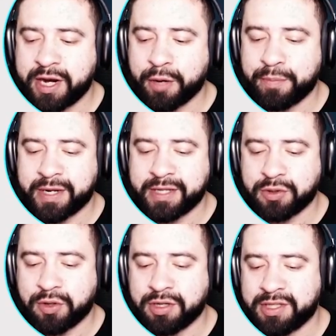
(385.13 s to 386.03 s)
airplane
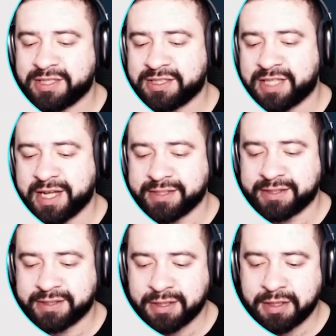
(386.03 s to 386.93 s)
to all these
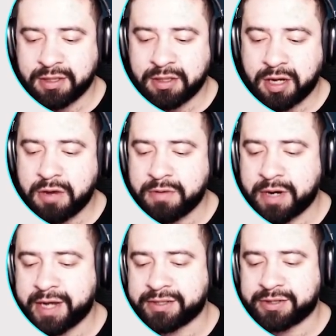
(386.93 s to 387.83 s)
stands. Oh,
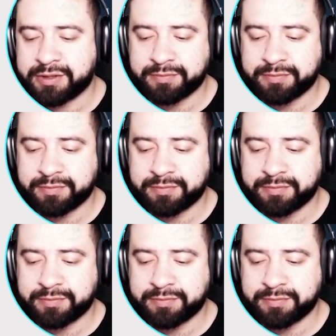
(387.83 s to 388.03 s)
nice.